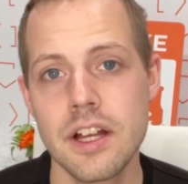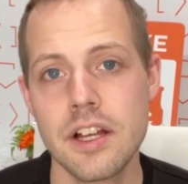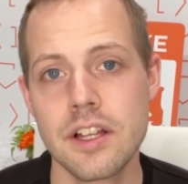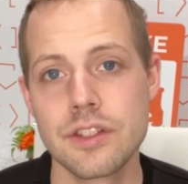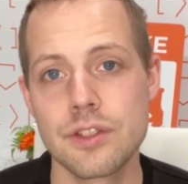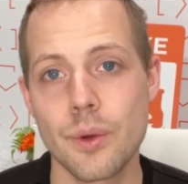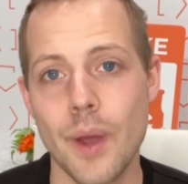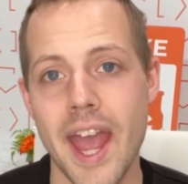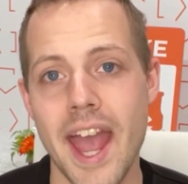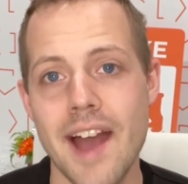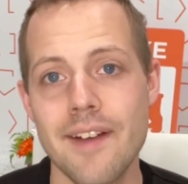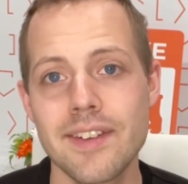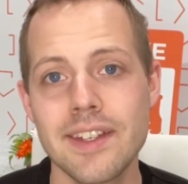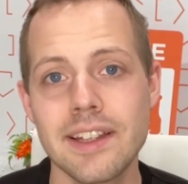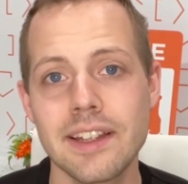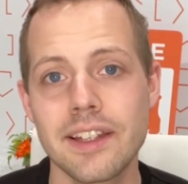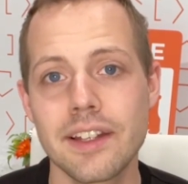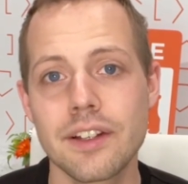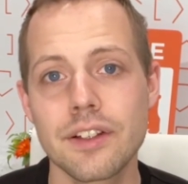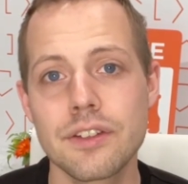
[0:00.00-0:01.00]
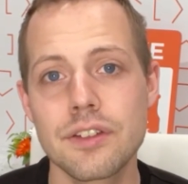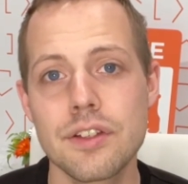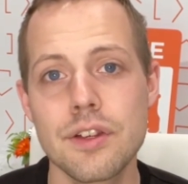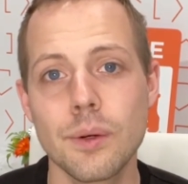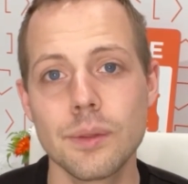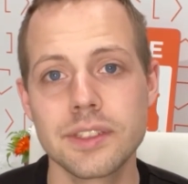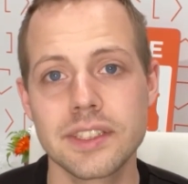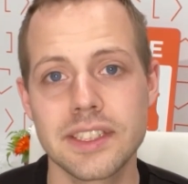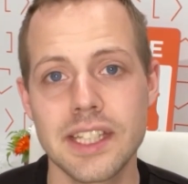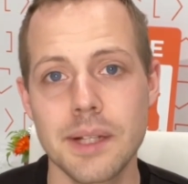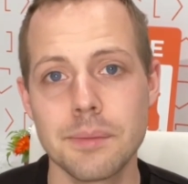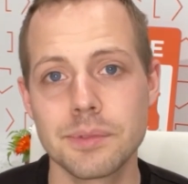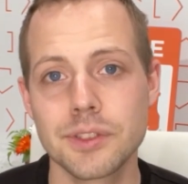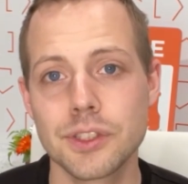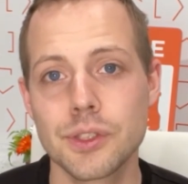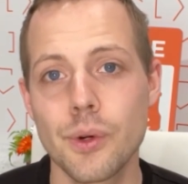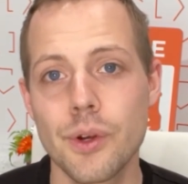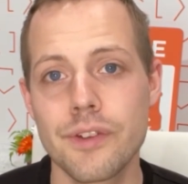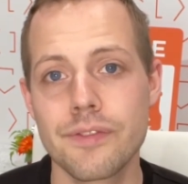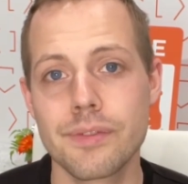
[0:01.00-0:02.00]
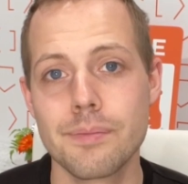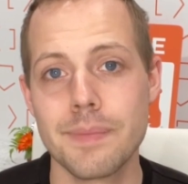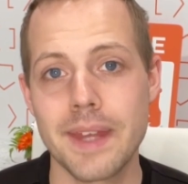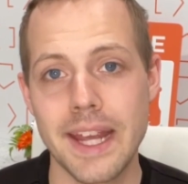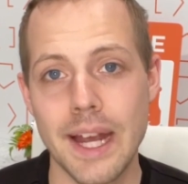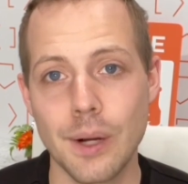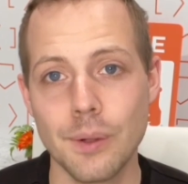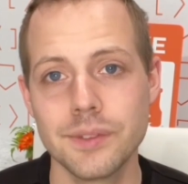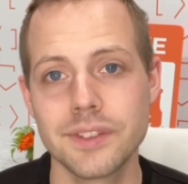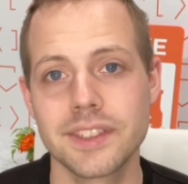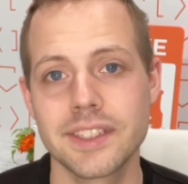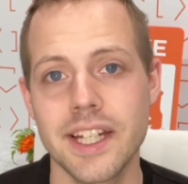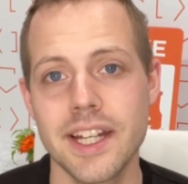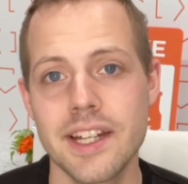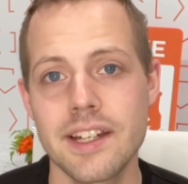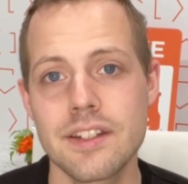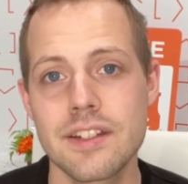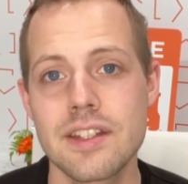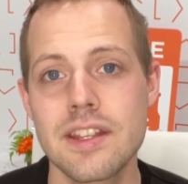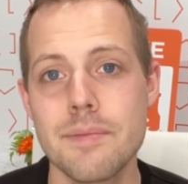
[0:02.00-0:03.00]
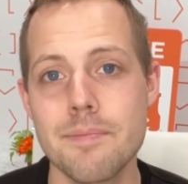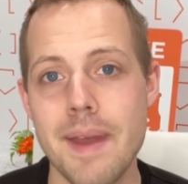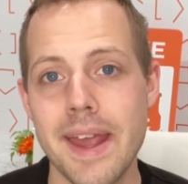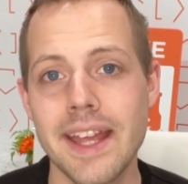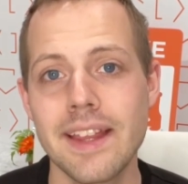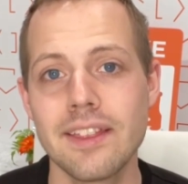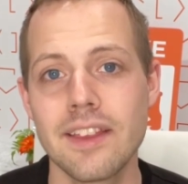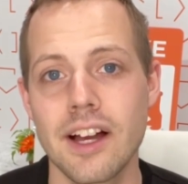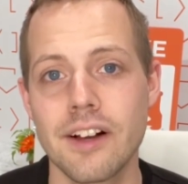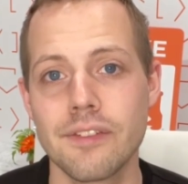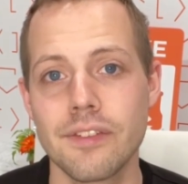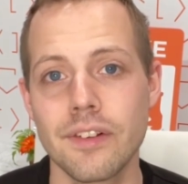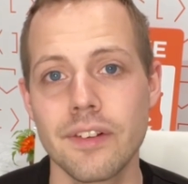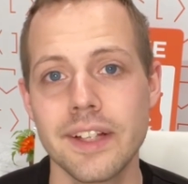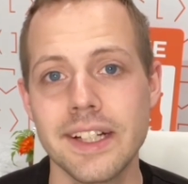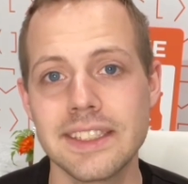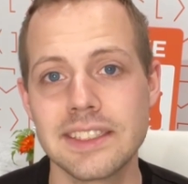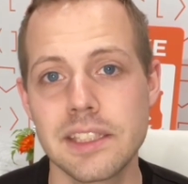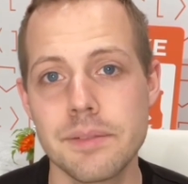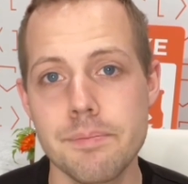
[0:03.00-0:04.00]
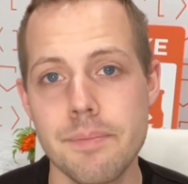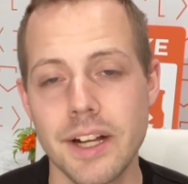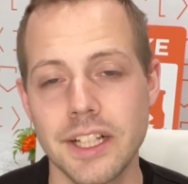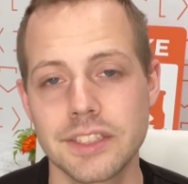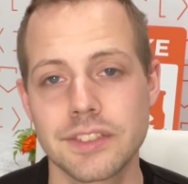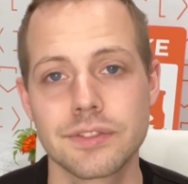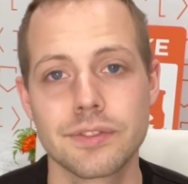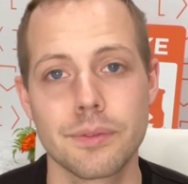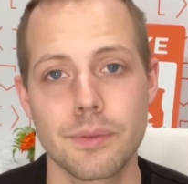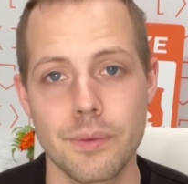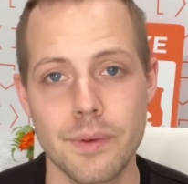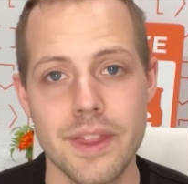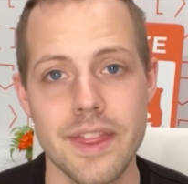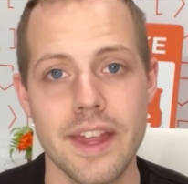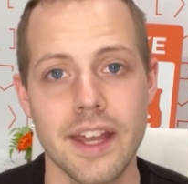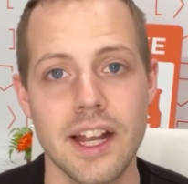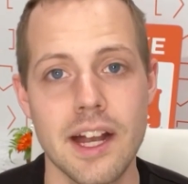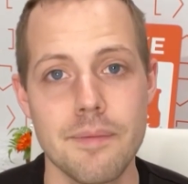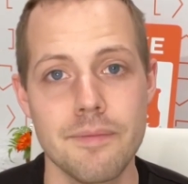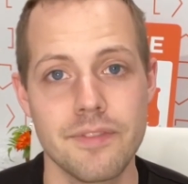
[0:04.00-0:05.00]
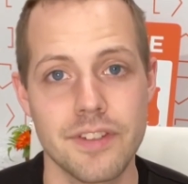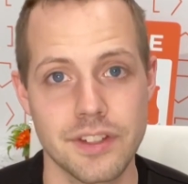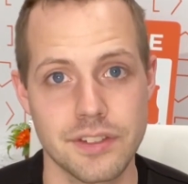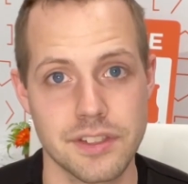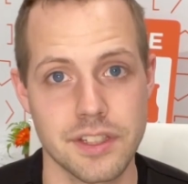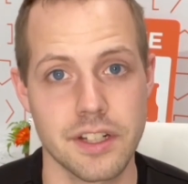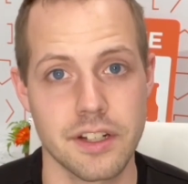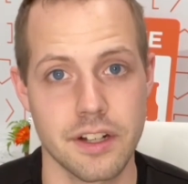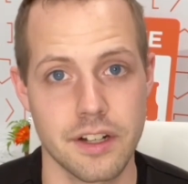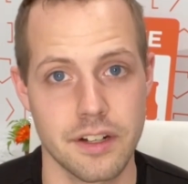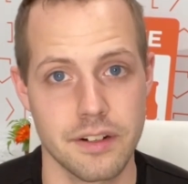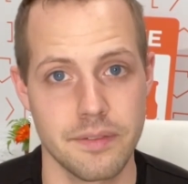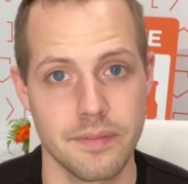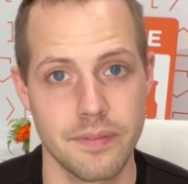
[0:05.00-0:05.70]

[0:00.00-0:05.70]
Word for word: so having little to no steps going from the outside to the main level is a must for when they come visit her.